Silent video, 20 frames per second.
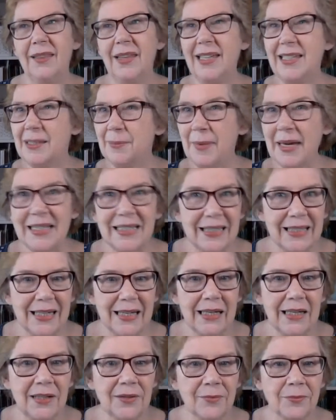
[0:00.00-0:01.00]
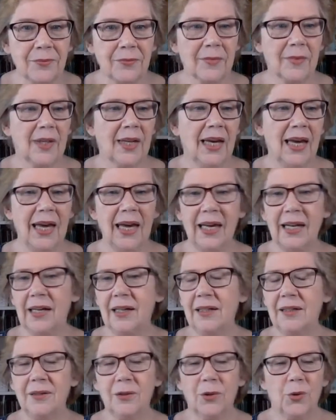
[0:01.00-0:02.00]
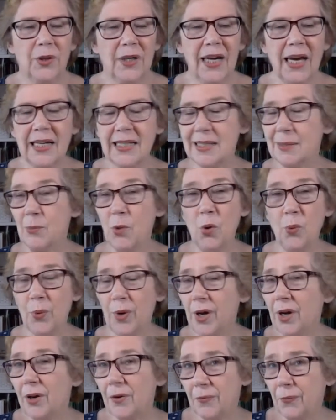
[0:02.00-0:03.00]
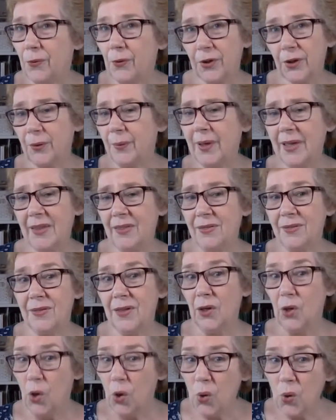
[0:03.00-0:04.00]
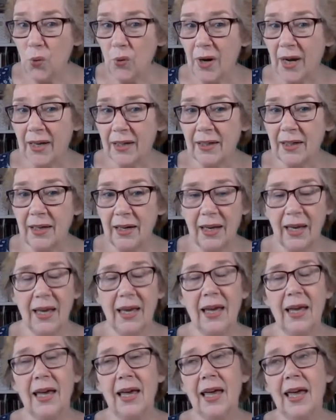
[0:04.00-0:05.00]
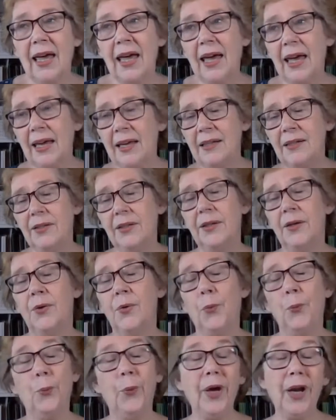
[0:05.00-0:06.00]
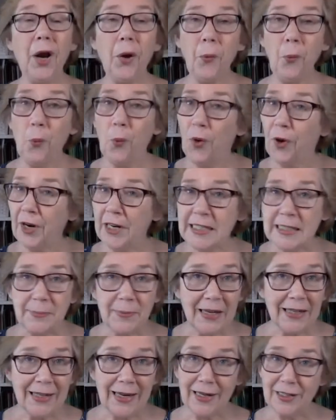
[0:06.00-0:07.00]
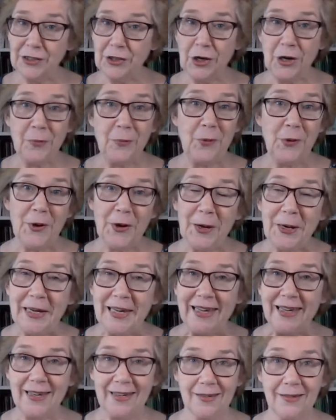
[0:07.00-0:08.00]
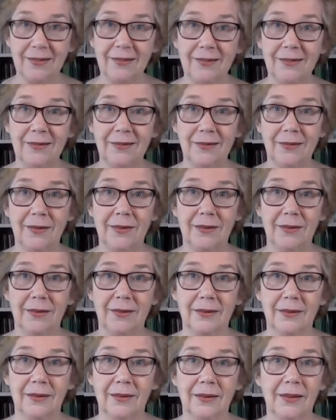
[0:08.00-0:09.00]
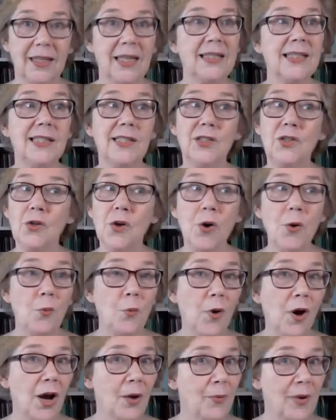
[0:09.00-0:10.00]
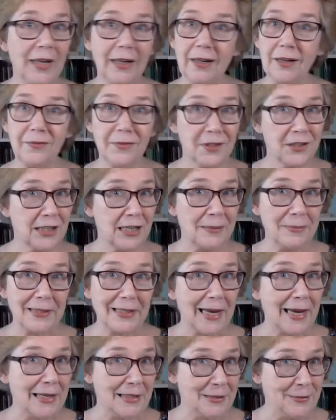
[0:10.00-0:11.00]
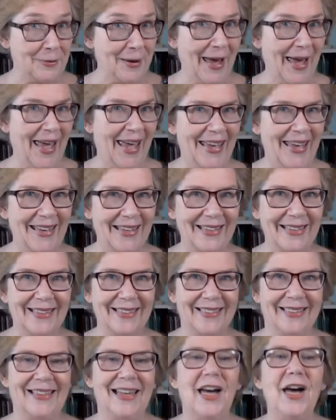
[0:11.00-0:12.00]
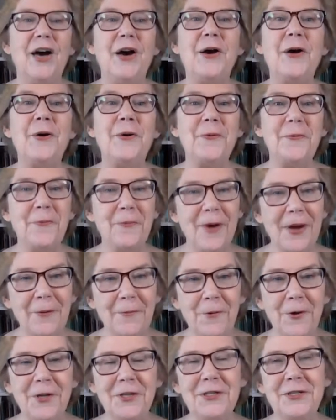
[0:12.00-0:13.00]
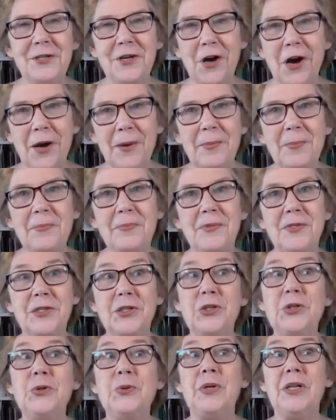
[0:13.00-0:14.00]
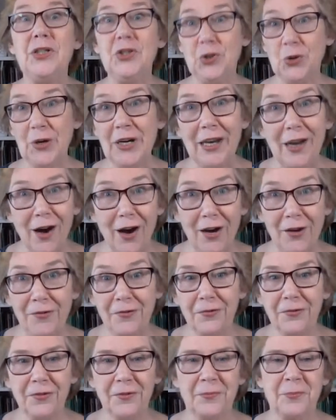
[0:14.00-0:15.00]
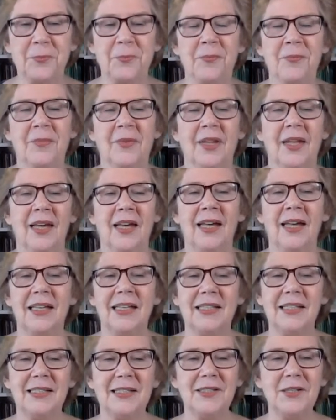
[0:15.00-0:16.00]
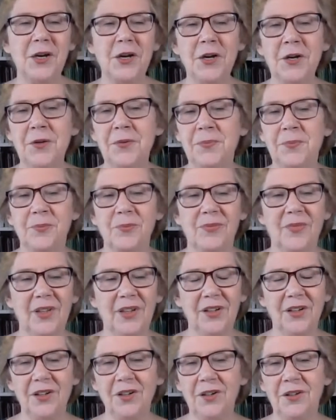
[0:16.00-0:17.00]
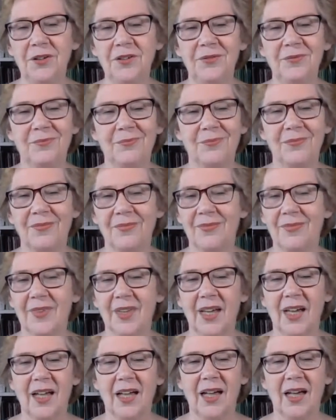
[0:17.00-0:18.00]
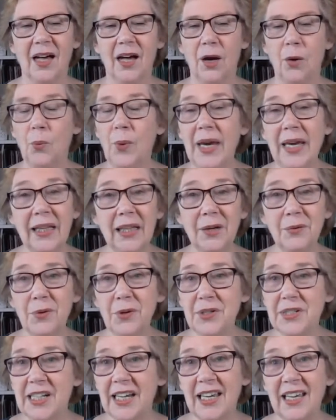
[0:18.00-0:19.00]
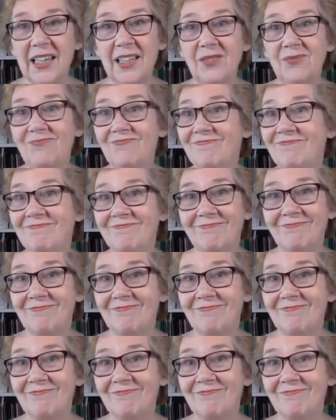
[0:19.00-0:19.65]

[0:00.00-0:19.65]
That's messy and it creates more work for you in the long run. And we don't want to spend our time working. That's not why we live the cheapskates way. We want time to enjoy life. So, you know, a weekly routine